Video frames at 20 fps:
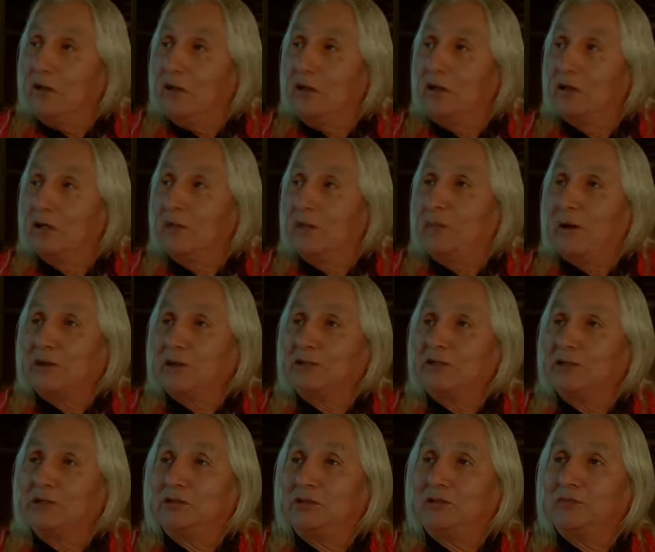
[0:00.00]
Look
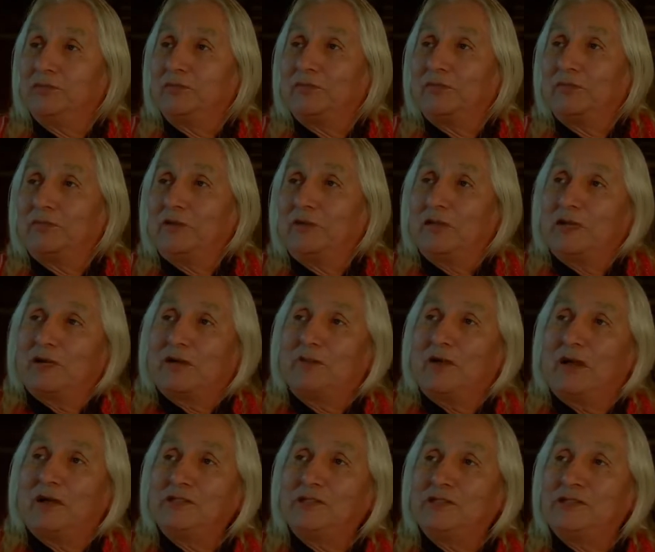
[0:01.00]
about you, look
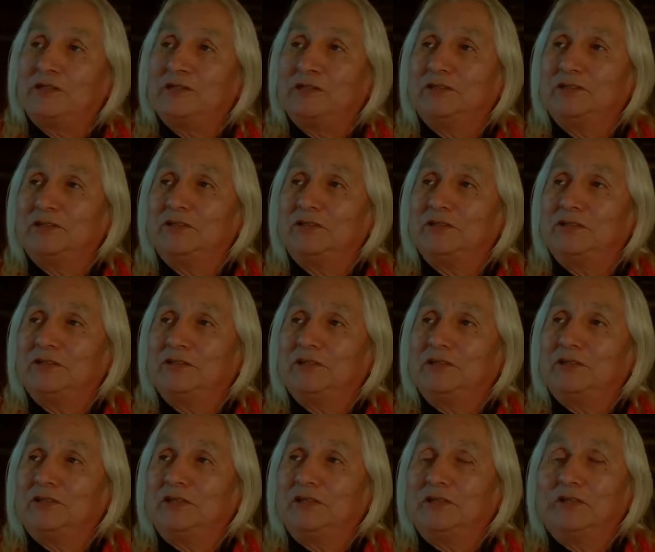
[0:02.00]
around you,
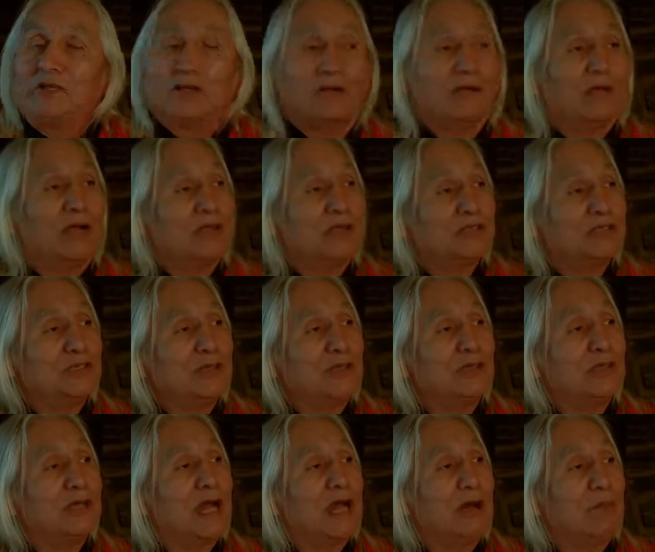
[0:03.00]
look around you,
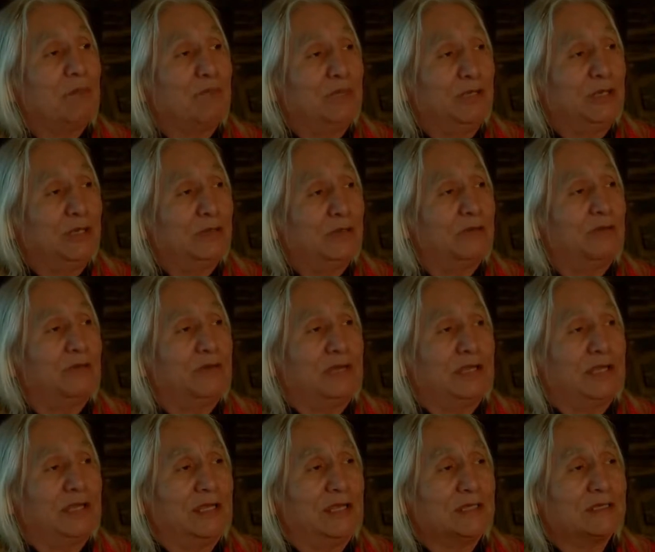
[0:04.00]
look how
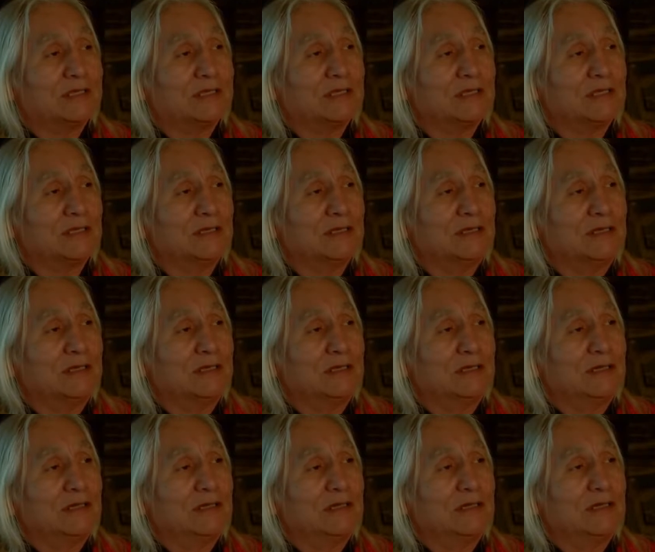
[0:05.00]
beautiful it is.
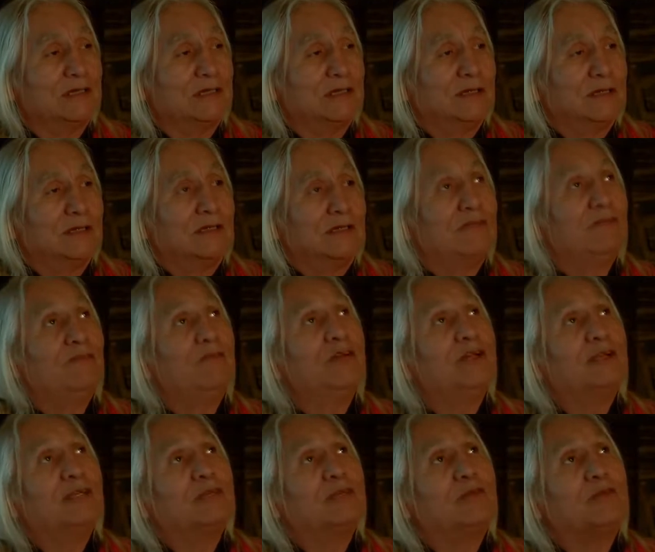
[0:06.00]

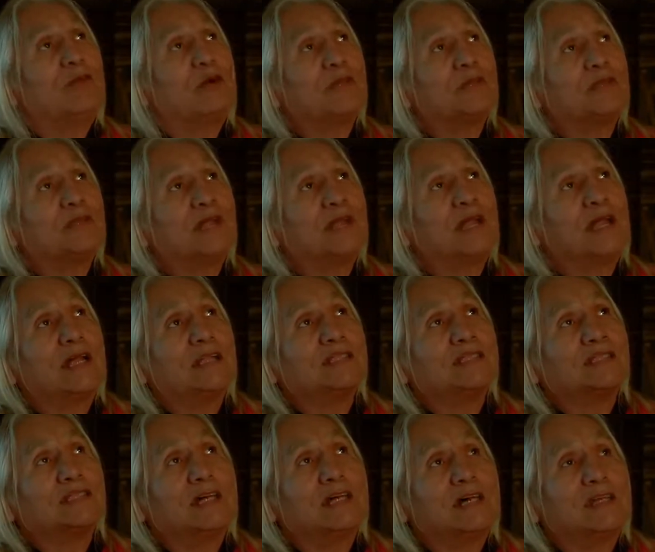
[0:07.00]
Feel the warmth of that
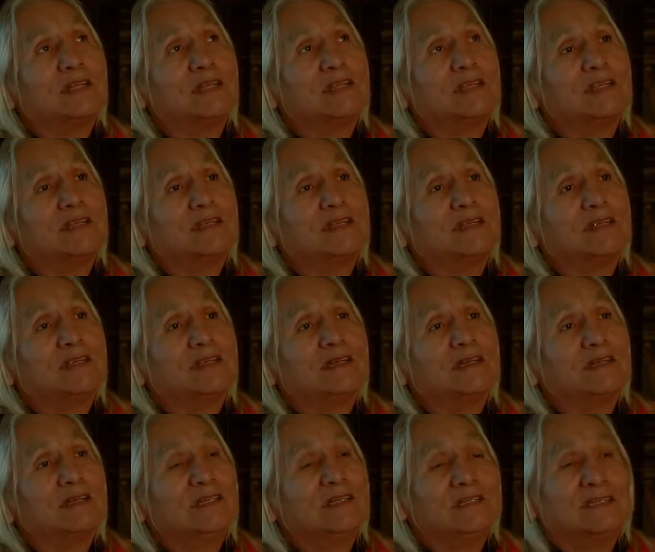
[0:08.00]
sun.
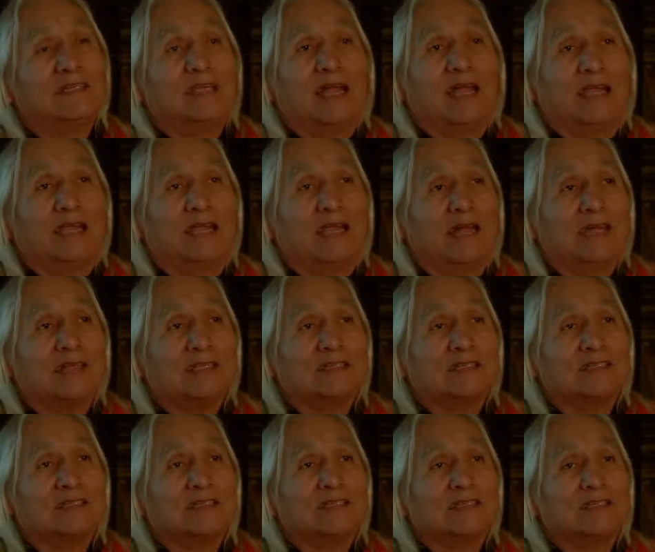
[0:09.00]
Isn't that
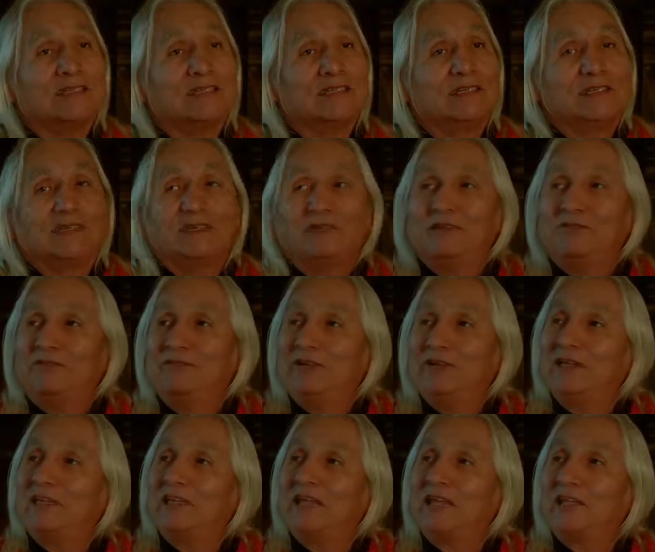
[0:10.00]
nice?
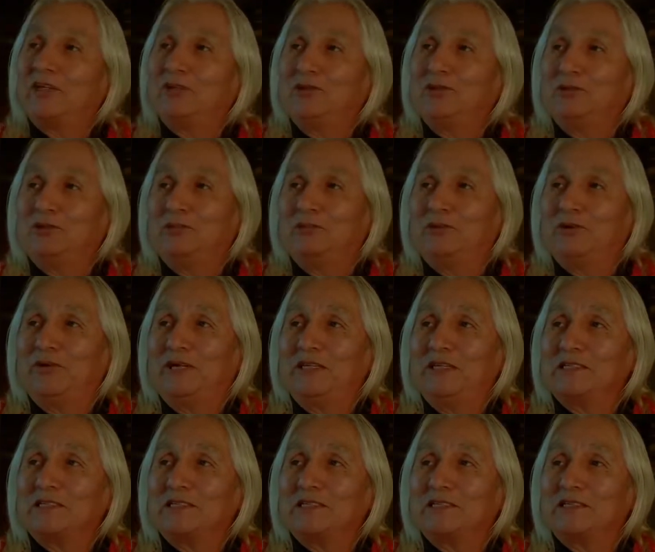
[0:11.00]
Feel that cool
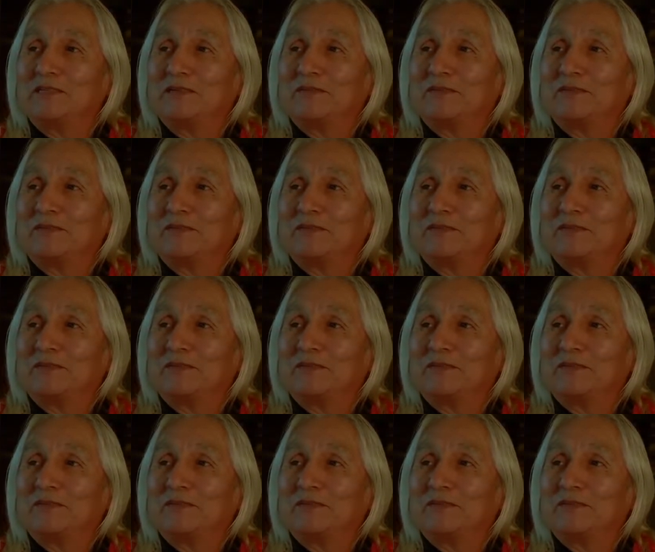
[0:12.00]
breeze.